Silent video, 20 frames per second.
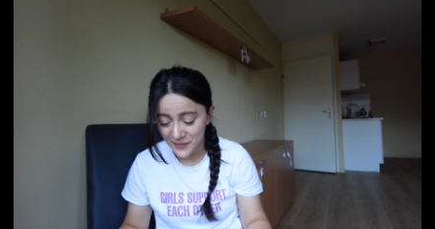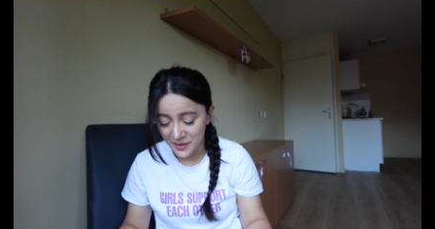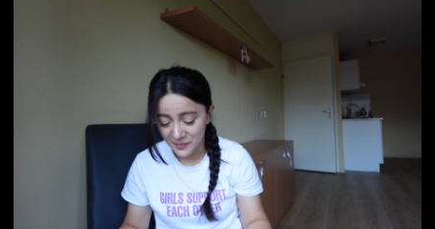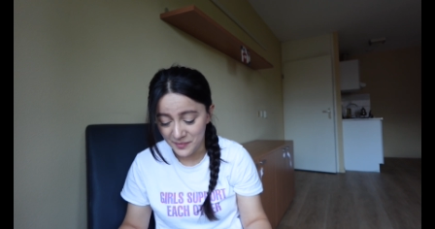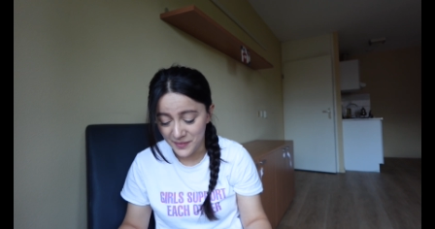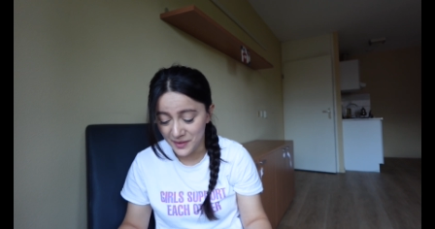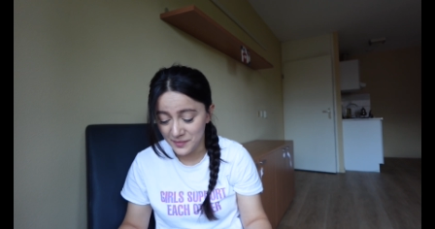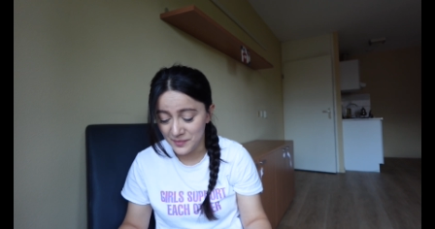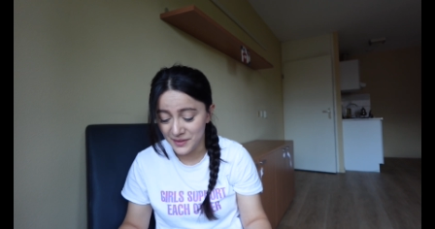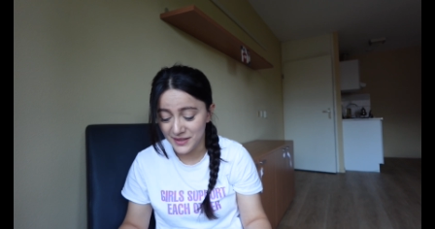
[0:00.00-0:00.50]

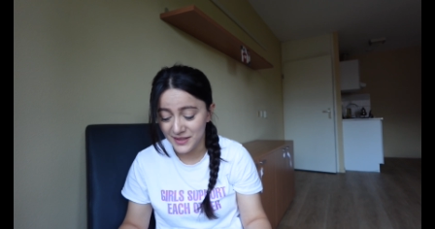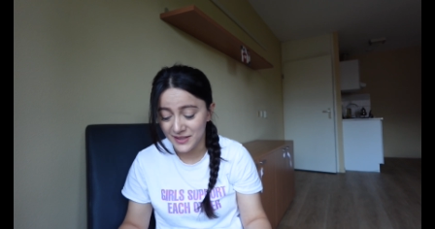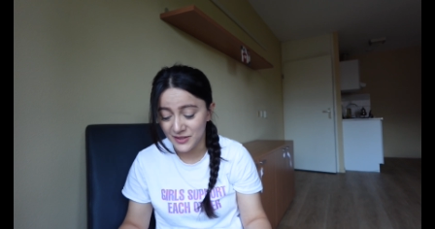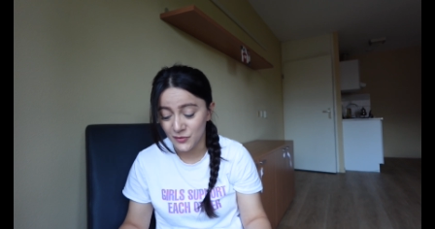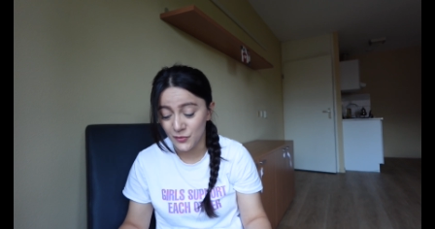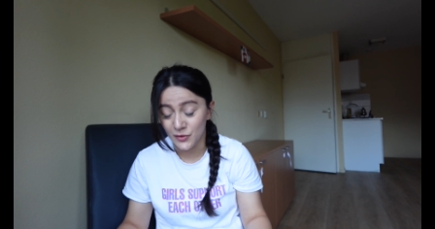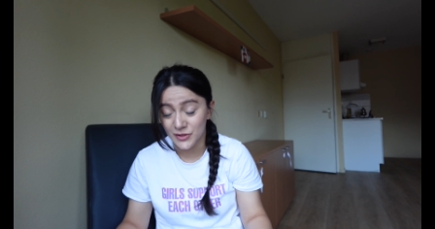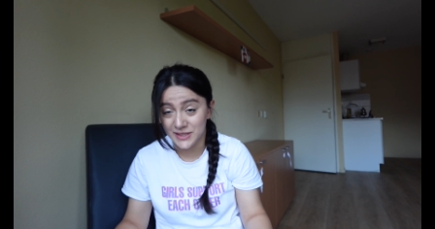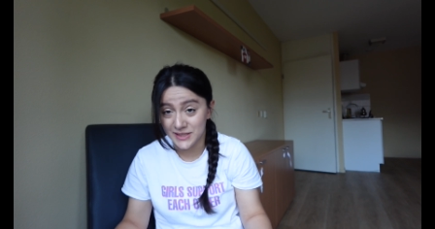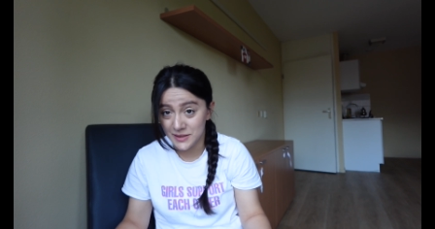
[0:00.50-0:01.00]
maybe
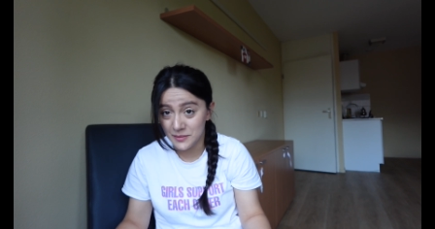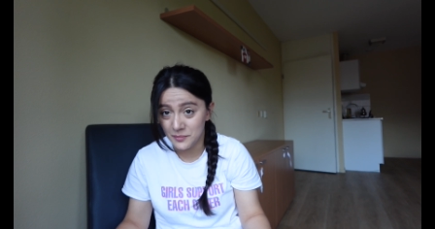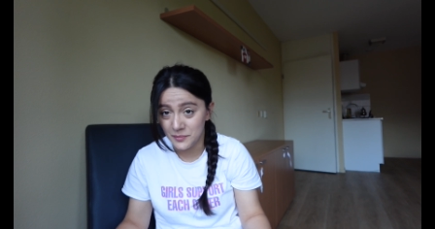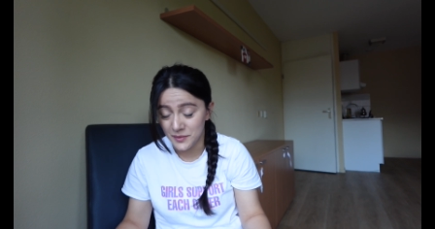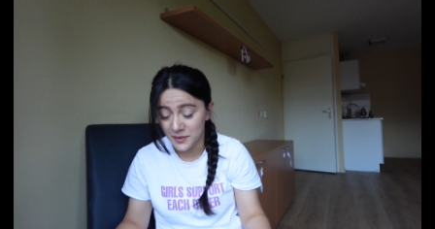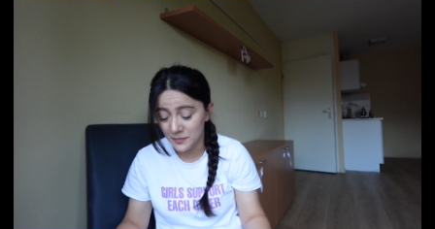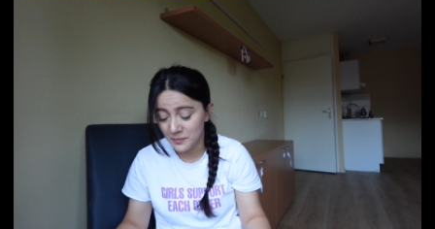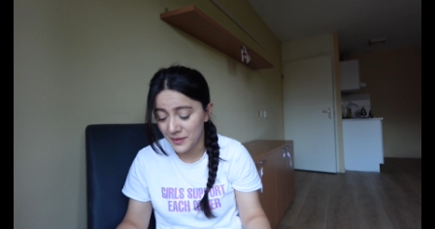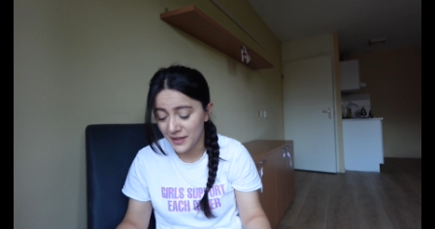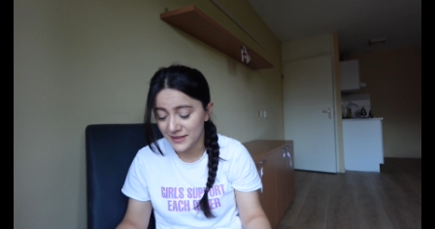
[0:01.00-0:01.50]
it was
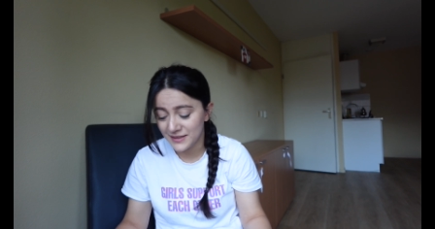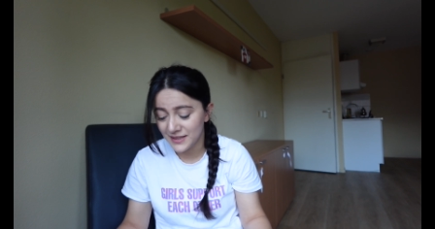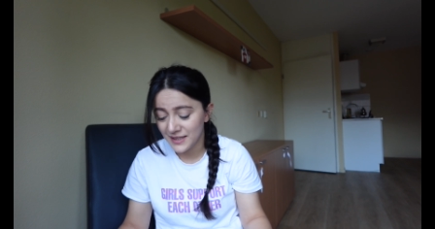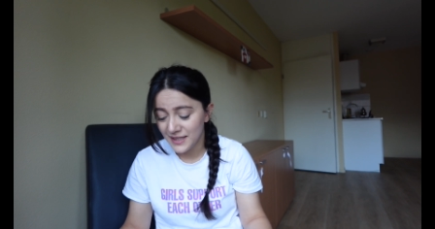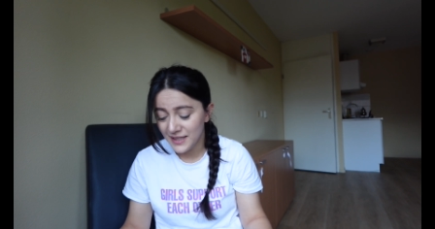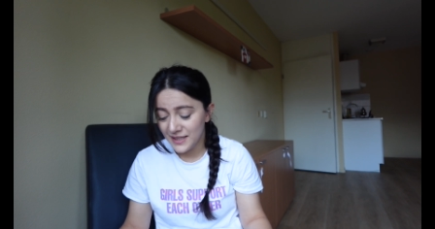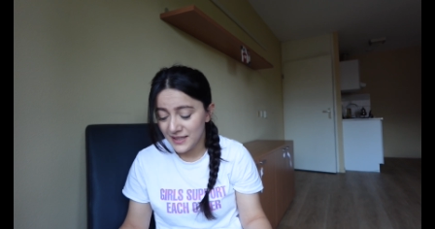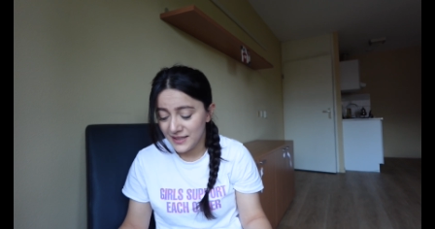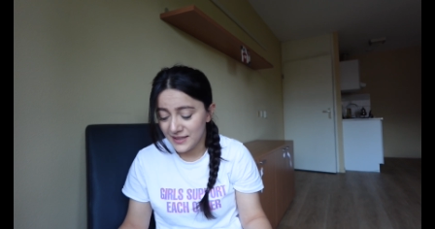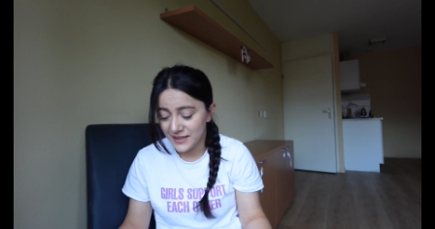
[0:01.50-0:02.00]
simple but
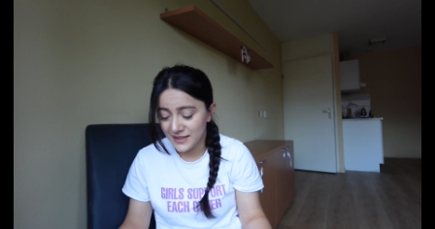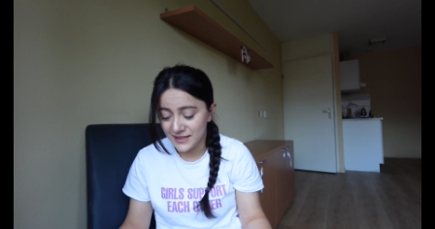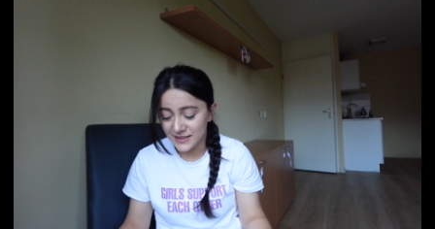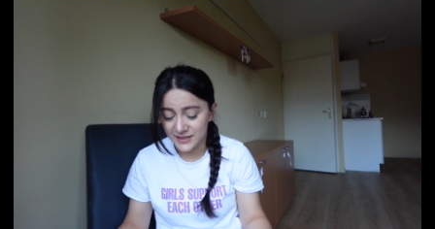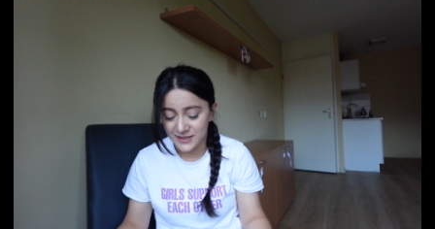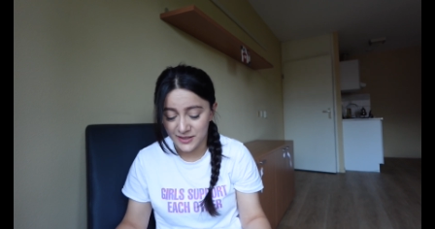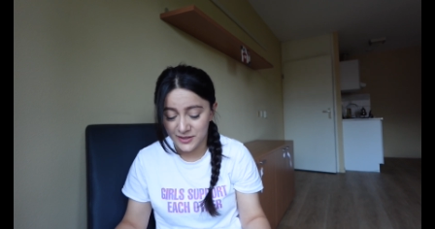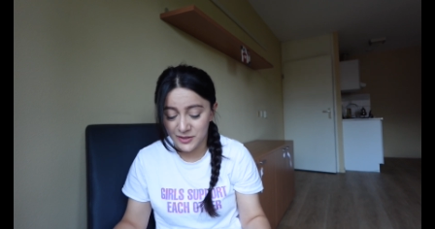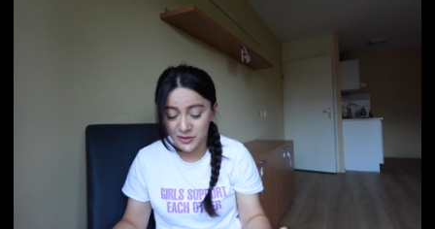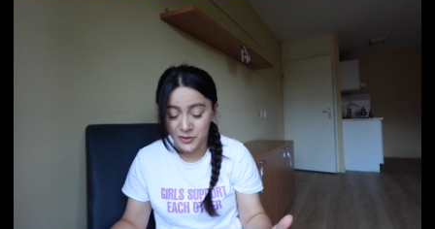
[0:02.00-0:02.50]
he's
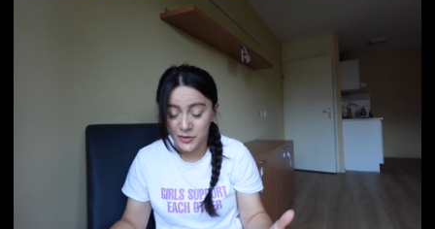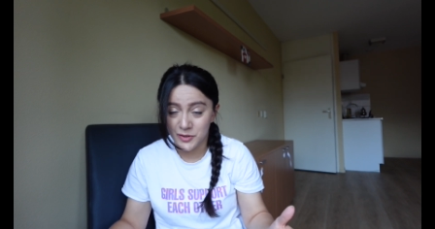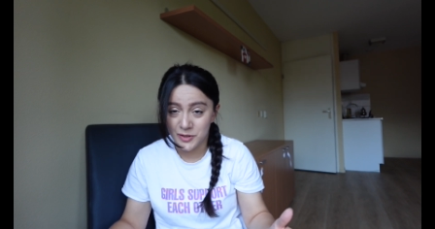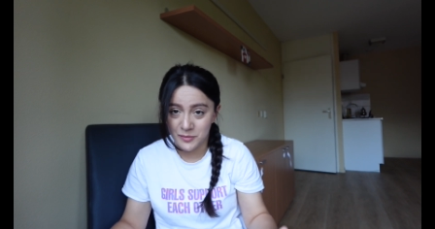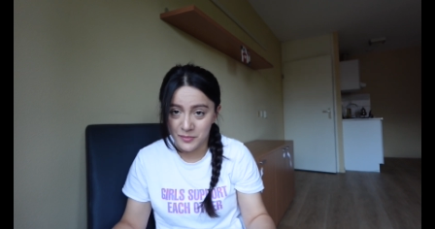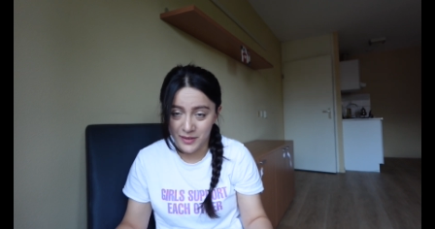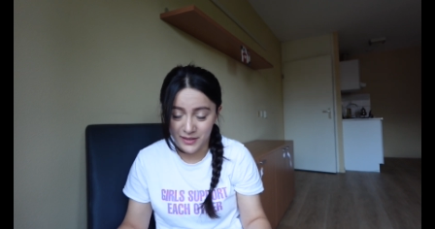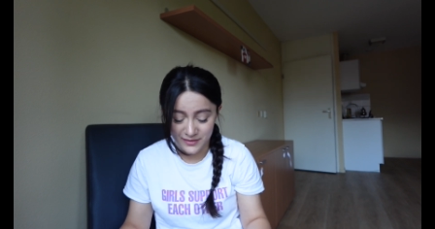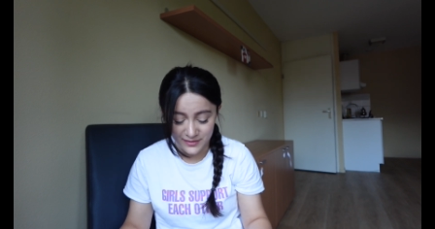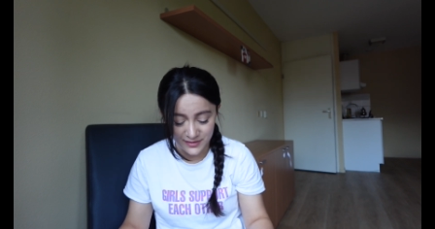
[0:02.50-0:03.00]
so
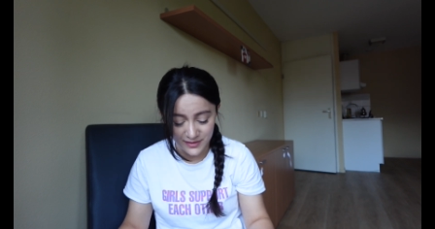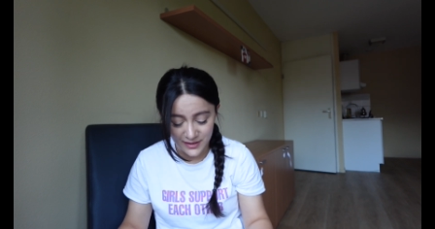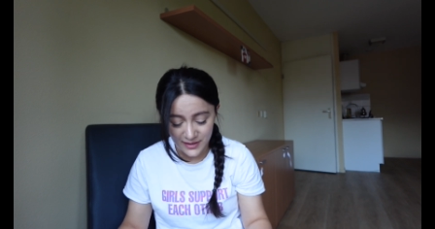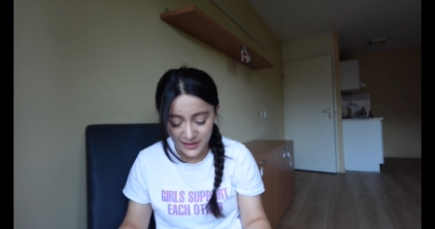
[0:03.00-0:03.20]
smart